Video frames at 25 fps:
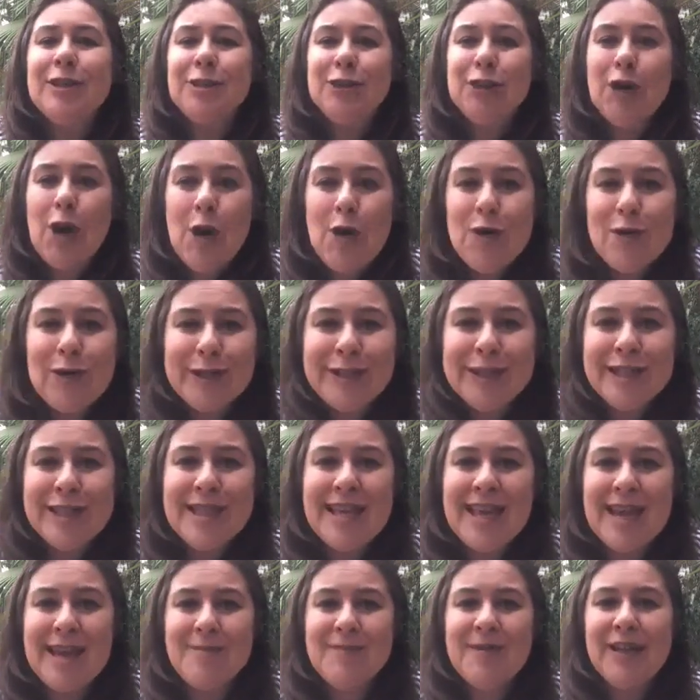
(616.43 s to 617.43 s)
Talk to
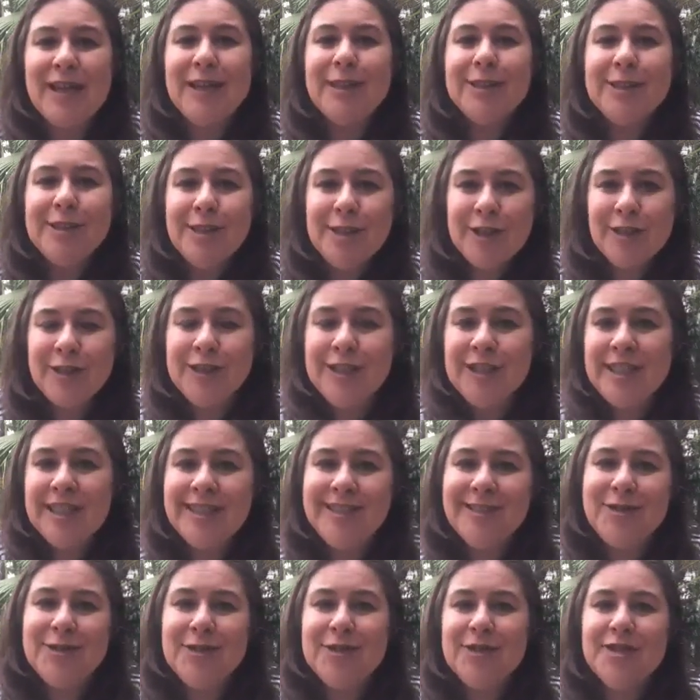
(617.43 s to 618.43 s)
them. Don't
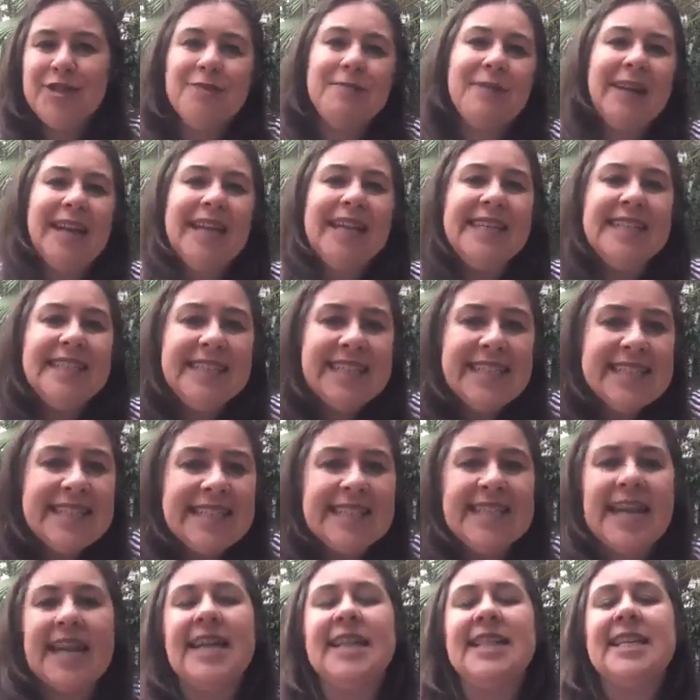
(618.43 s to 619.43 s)
ignore them. It is
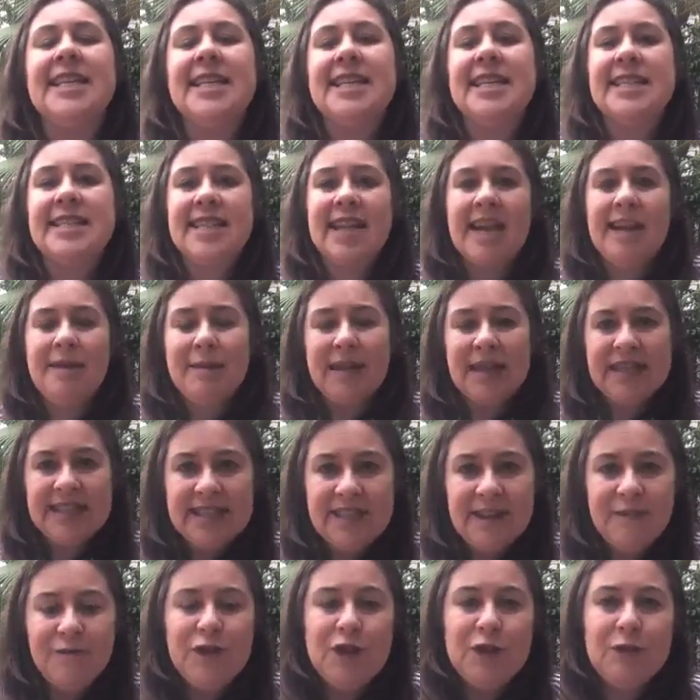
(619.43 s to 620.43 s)
exactly the same as
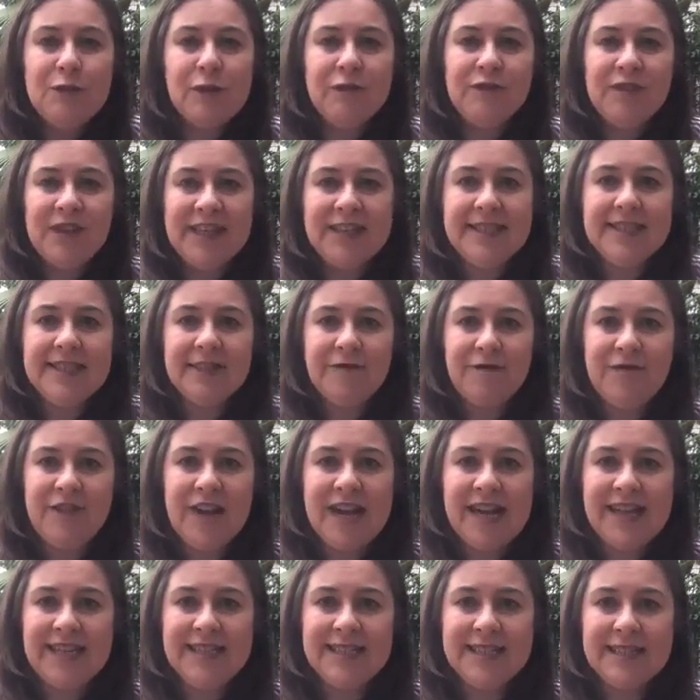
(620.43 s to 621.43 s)
if you were face to
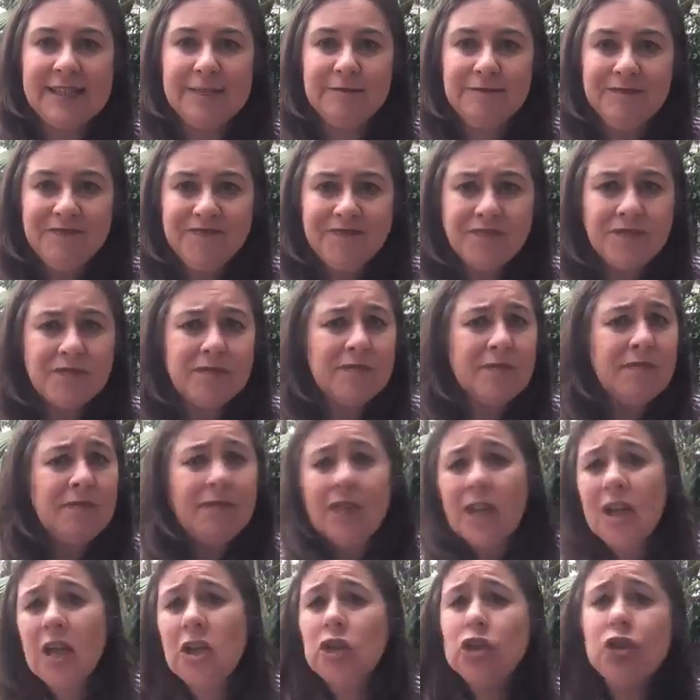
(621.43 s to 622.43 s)
face.
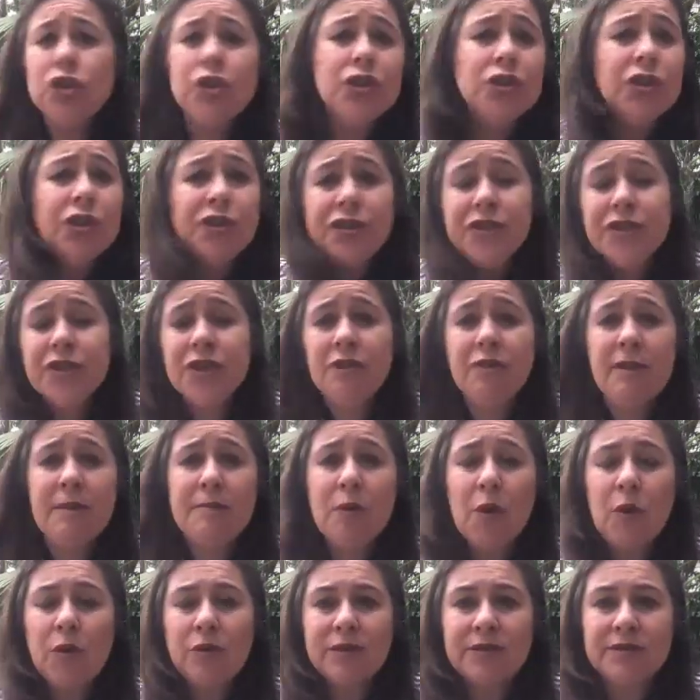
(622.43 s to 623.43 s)
So
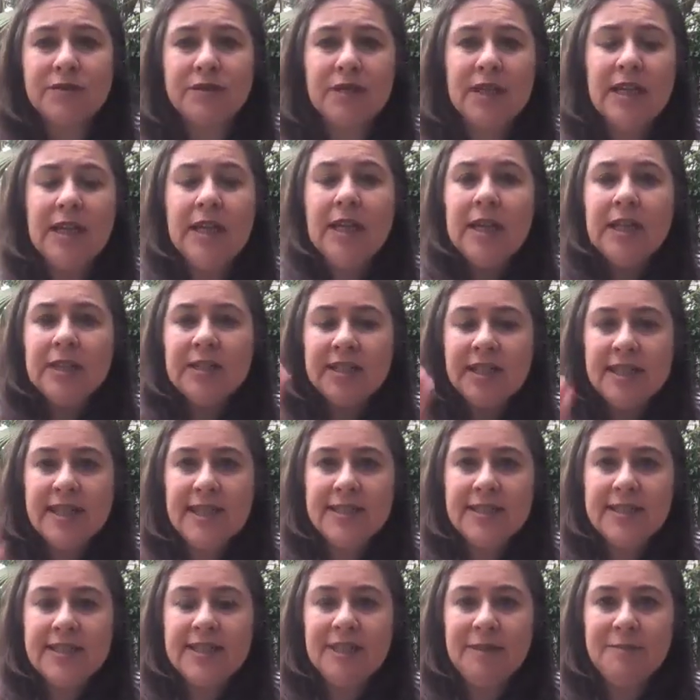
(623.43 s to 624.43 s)
important. So
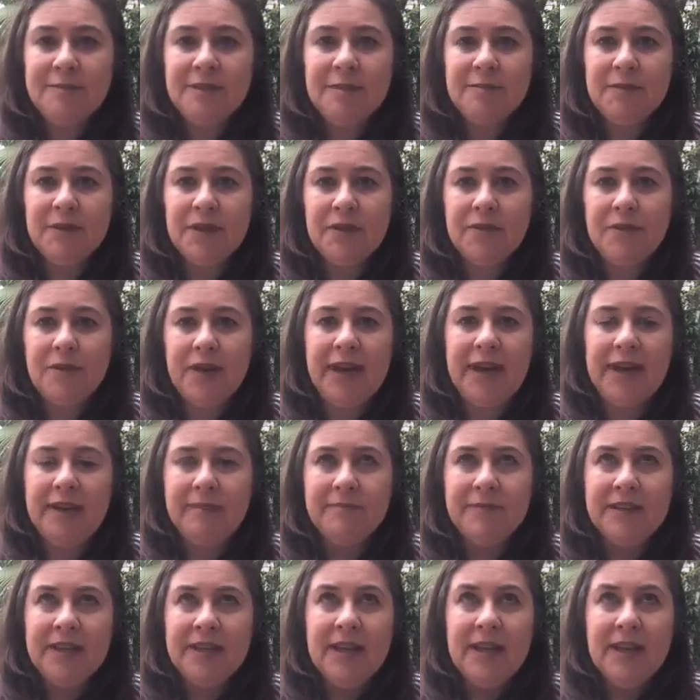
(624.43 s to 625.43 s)
that's tip number 3.
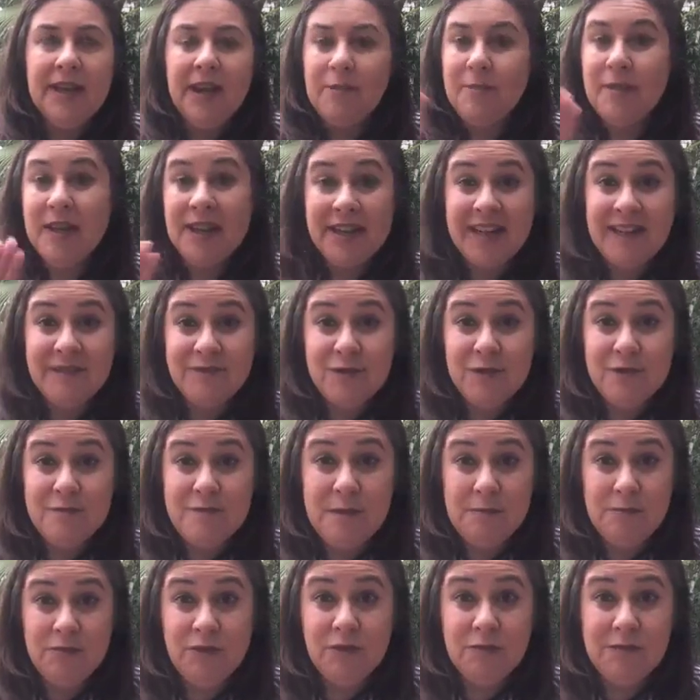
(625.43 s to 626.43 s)
I'm going to have to
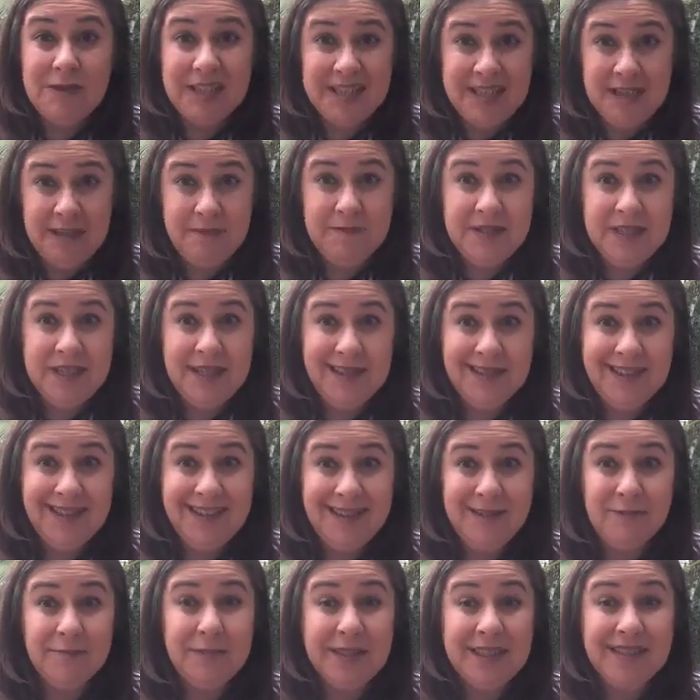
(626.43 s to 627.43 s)
remember all my tips here
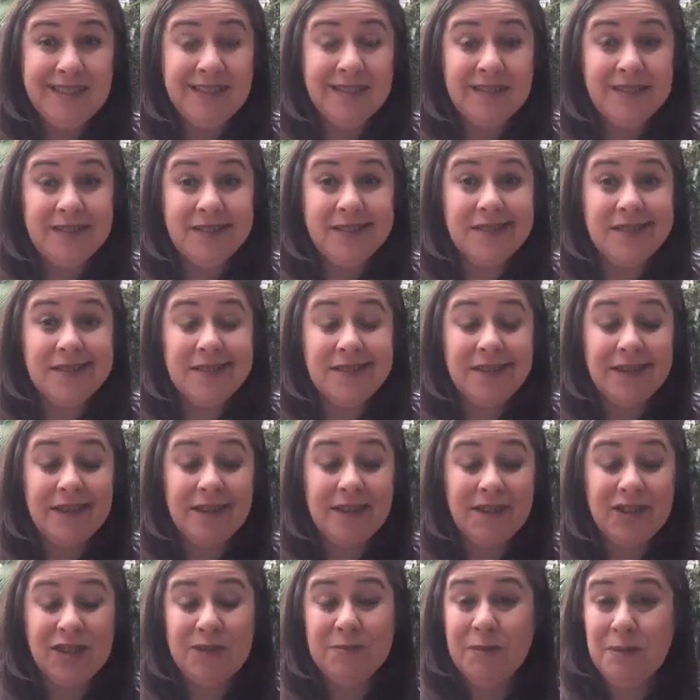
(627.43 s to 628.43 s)
now because
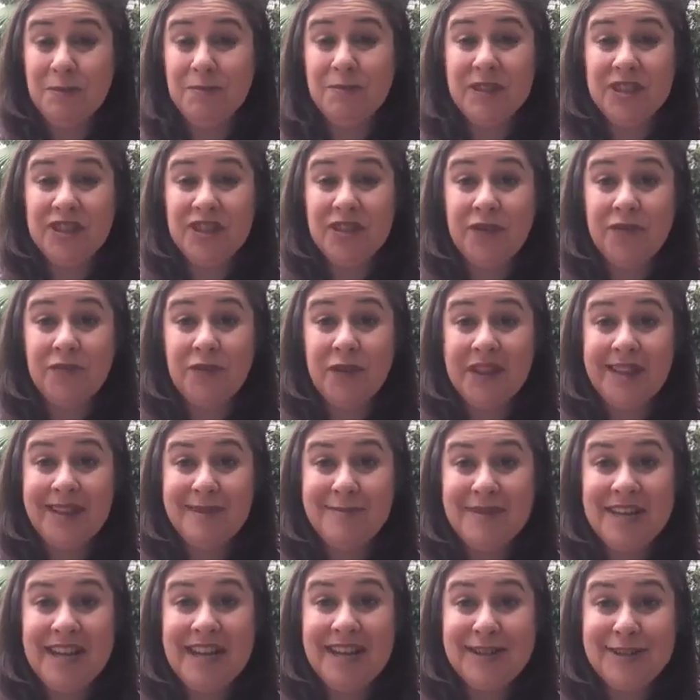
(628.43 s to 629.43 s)
I probably should have written
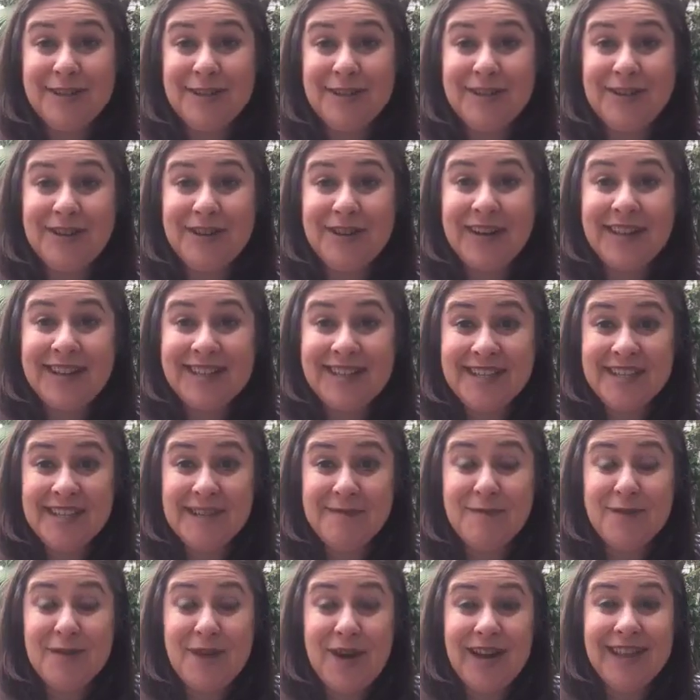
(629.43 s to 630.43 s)
them down so that I can
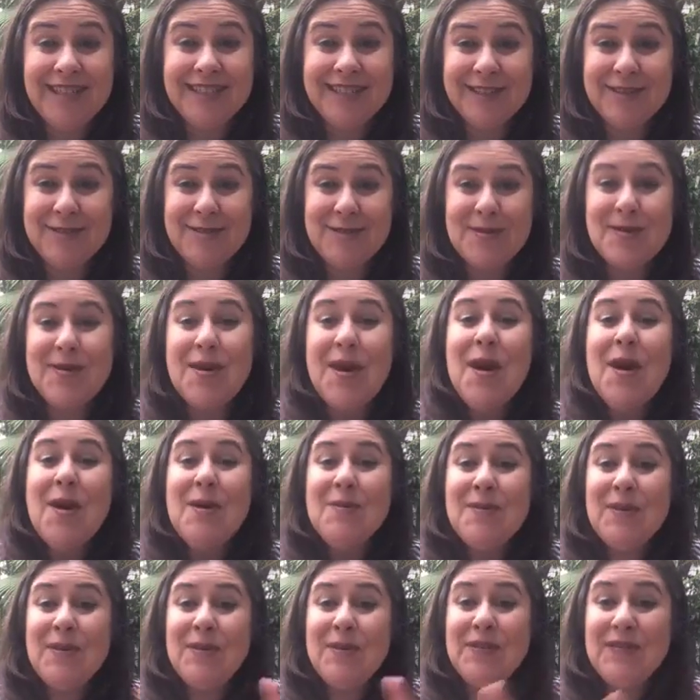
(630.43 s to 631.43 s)
summarize it all.
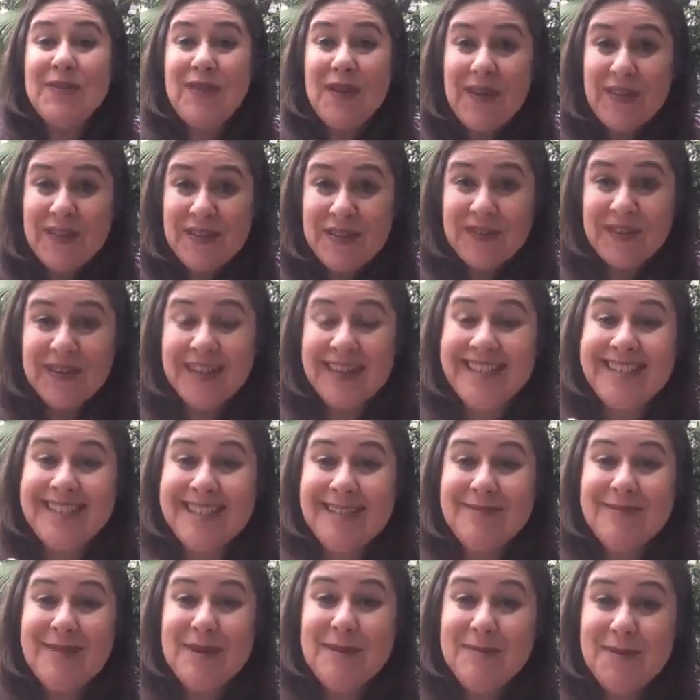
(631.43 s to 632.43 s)
But we've gone through.
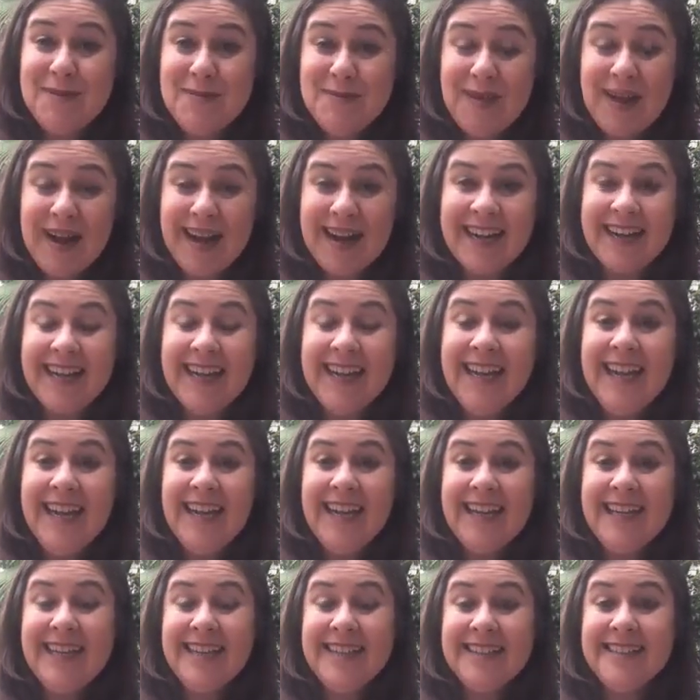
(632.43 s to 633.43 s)
Tip number 1
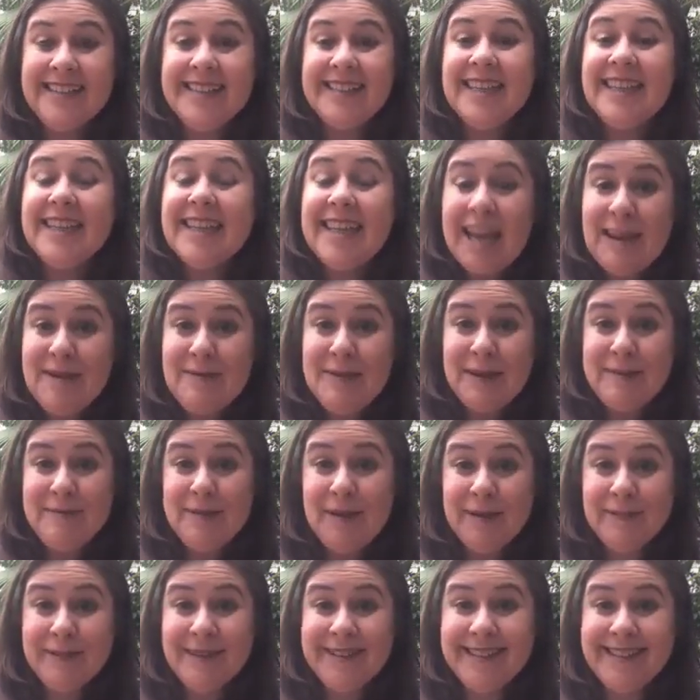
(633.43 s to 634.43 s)
is keeping
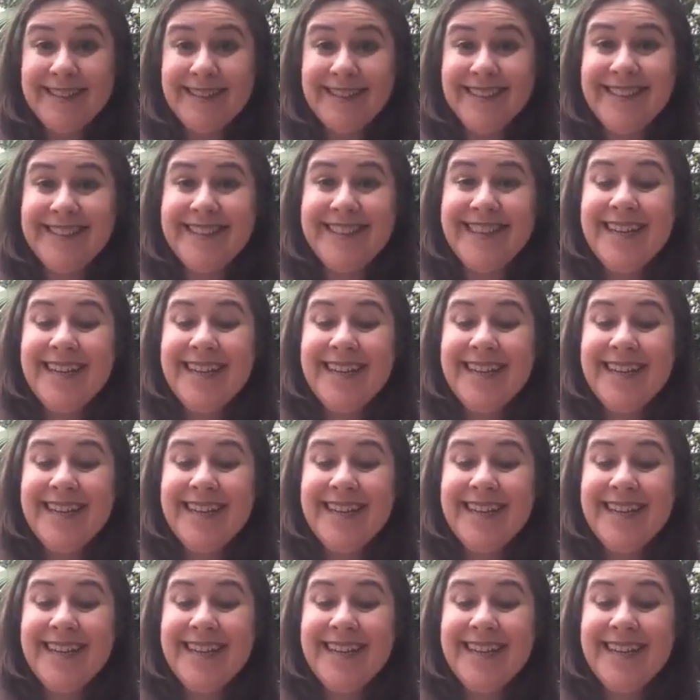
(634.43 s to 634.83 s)
promises.